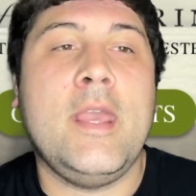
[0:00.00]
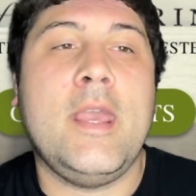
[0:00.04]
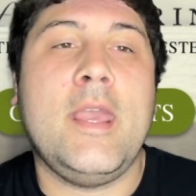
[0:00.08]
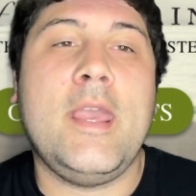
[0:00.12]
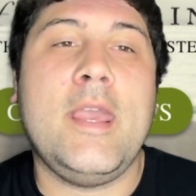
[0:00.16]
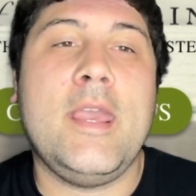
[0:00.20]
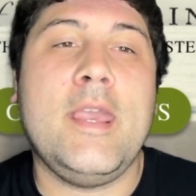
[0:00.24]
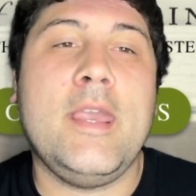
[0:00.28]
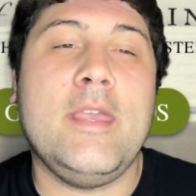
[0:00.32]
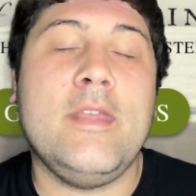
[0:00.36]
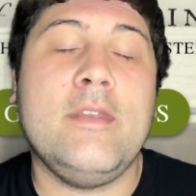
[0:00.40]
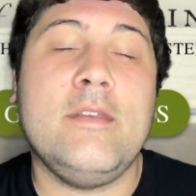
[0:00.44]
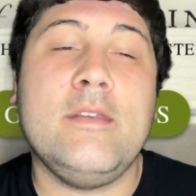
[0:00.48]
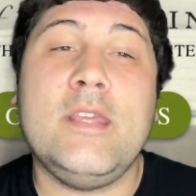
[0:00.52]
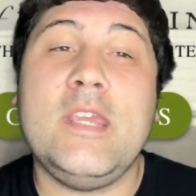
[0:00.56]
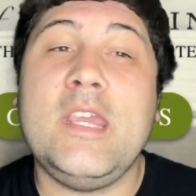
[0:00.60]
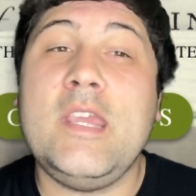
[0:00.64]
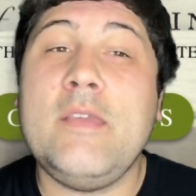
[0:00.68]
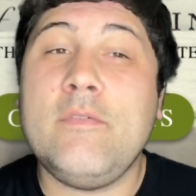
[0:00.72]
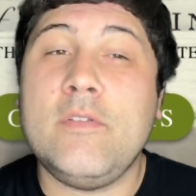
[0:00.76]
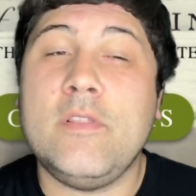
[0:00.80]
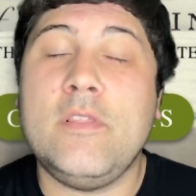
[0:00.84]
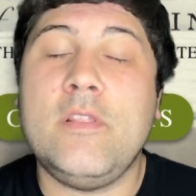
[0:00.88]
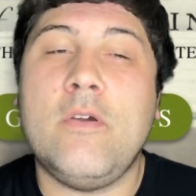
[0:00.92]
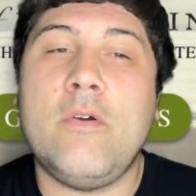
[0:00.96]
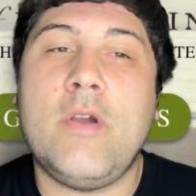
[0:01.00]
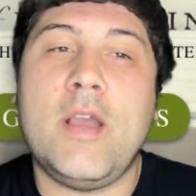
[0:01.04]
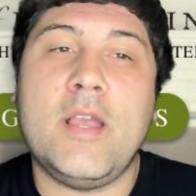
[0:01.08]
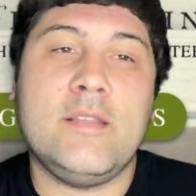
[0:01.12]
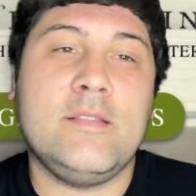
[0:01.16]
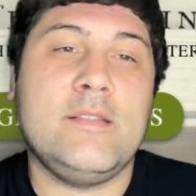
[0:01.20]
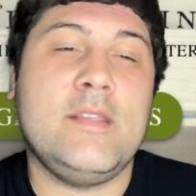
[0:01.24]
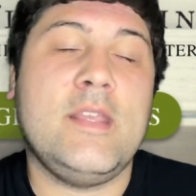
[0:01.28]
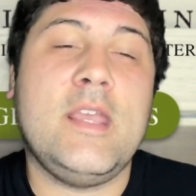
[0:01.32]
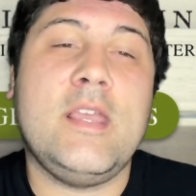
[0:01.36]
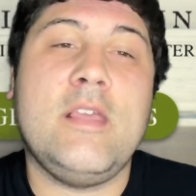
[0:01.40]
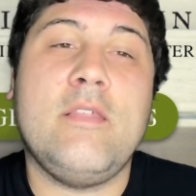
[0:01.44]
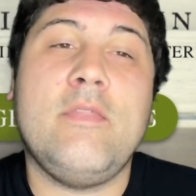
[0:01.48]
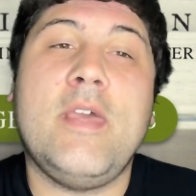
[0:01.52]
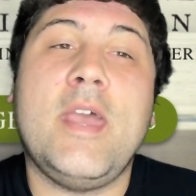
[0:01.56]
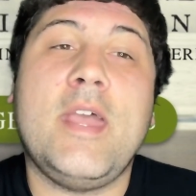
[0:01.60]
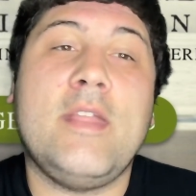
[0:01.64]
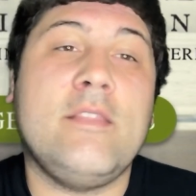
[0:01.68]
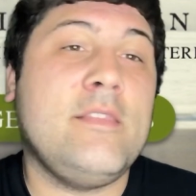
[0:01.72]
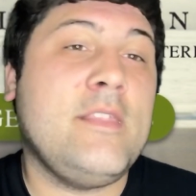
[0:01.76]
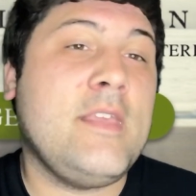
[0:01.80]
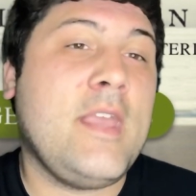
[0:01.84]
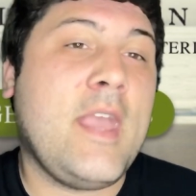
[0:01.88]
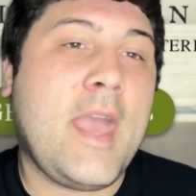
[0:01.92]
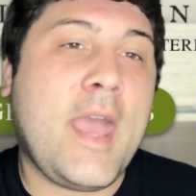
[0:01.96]
And even though I say
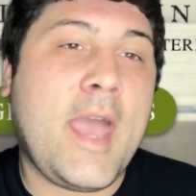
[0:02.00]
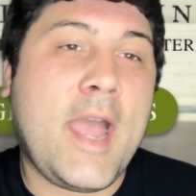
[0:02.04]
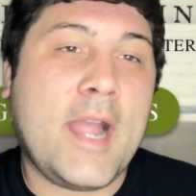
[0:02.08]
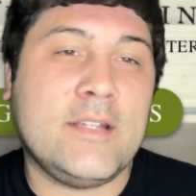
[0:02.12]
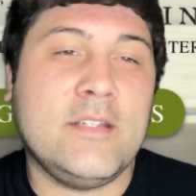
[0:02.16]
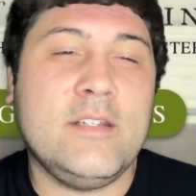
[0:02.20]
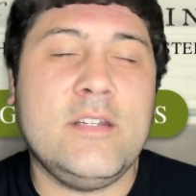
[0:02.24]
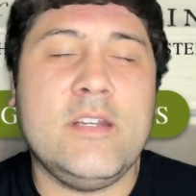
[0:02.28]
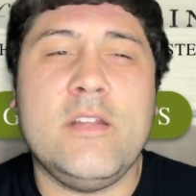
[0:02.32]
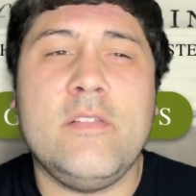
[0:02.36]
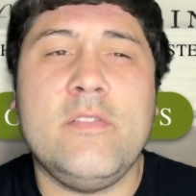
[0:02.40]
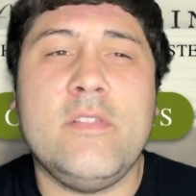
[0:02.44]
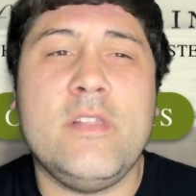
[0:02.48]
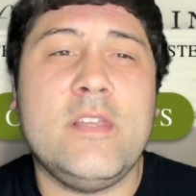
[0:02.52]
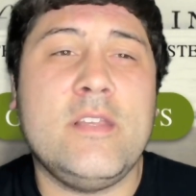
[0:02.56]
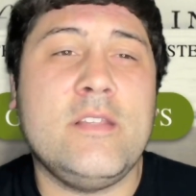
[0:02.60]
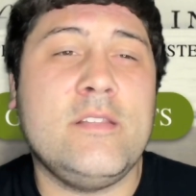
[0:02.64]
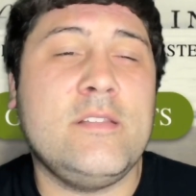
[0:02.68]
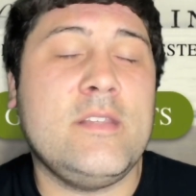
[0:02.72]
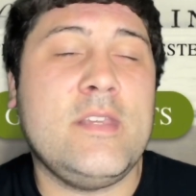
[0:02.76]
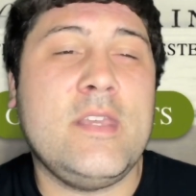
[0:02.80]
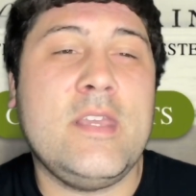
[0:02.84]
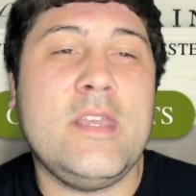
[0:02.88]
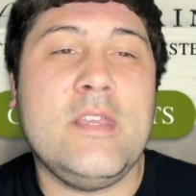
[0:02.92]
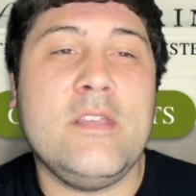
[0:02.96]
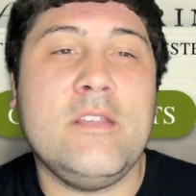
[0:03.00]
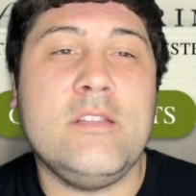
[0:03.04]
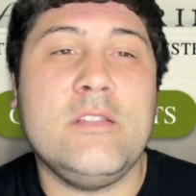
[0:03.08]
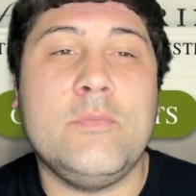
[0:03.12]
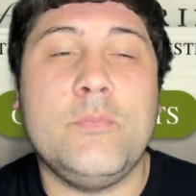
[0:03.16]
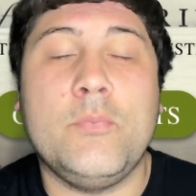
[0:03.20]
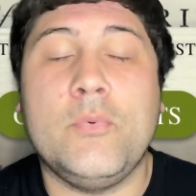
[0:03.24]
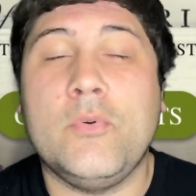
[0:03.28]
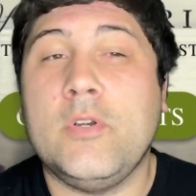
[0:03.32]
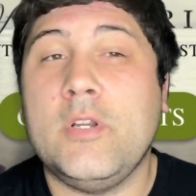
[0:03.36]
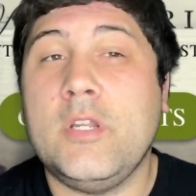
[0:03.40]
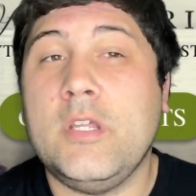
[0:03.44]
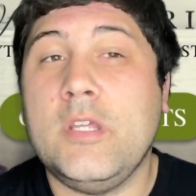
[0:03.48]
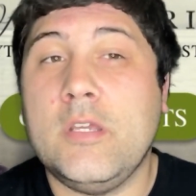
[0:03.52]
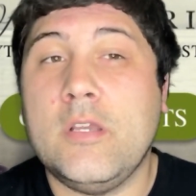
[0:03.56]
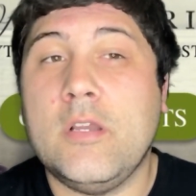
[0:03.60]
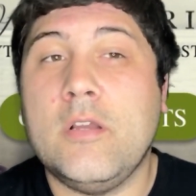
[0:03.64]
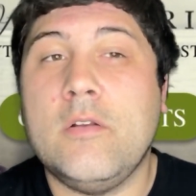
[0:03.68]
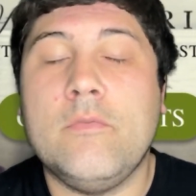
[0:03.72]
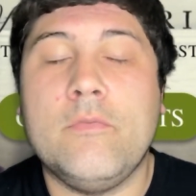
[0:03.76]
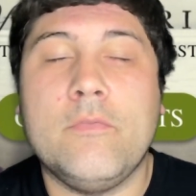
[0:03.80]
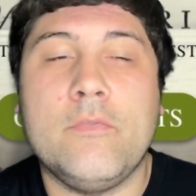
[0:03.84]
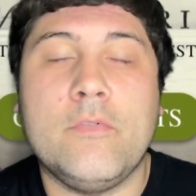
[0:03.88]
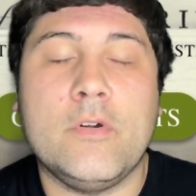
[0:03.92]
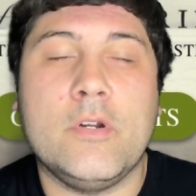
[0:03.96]
that the acting in this is pretty
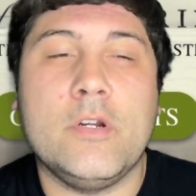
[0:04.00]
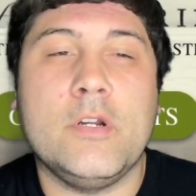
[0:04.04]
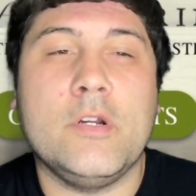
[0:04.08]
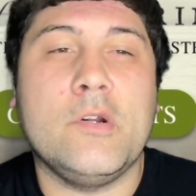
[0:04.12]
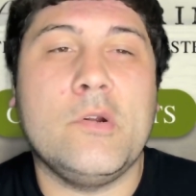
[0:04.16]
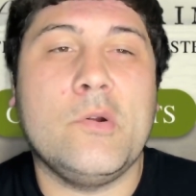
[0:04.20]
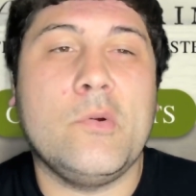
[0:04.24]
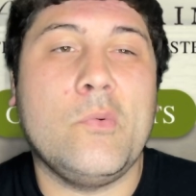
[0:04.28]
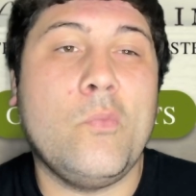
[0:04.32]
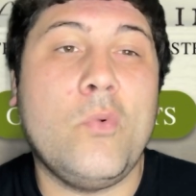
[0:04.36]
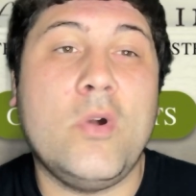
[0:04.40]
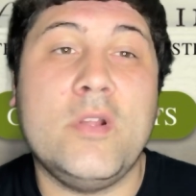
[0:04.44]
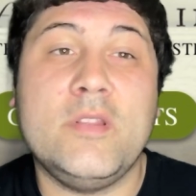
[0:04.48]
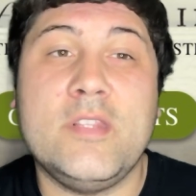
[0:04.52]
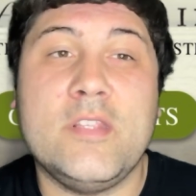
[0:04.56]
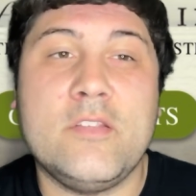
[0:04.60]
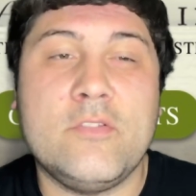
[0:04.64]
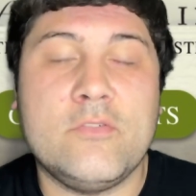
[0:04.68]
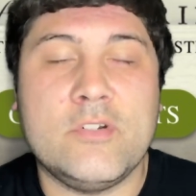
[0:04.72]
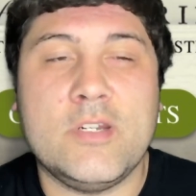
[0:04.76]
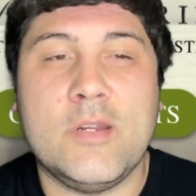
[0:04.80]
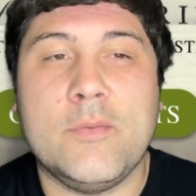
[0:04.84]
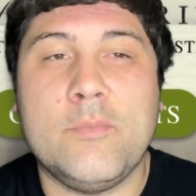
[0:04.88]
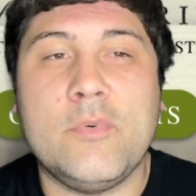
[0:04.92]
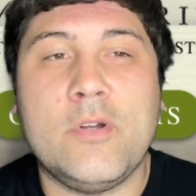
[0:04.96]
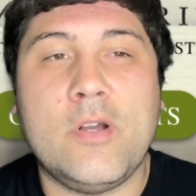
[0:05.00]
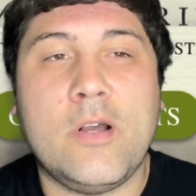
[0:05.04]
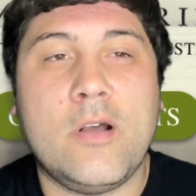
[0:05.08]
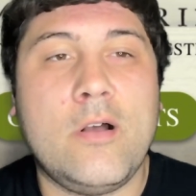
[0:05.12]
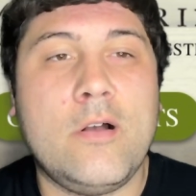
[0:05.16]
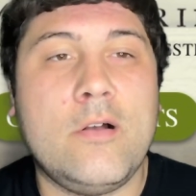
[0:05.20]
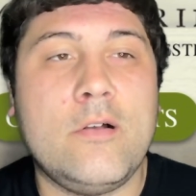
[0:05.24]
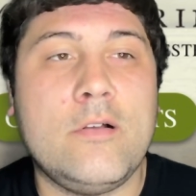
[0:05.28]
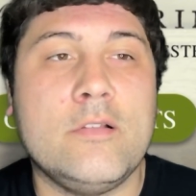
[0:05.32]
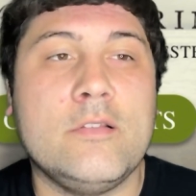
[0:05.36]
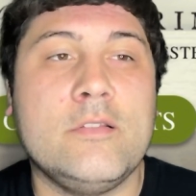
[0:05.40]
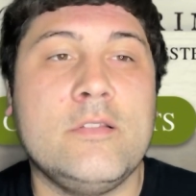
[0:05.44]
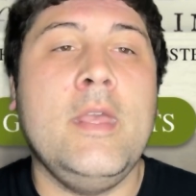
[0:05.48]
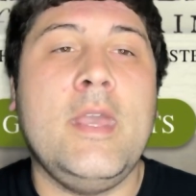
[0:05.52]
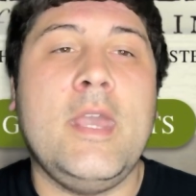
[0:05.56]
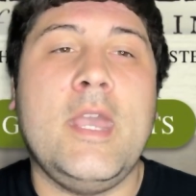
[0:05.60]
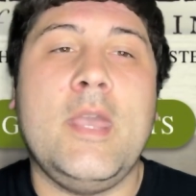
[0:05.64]
good for what the script calls,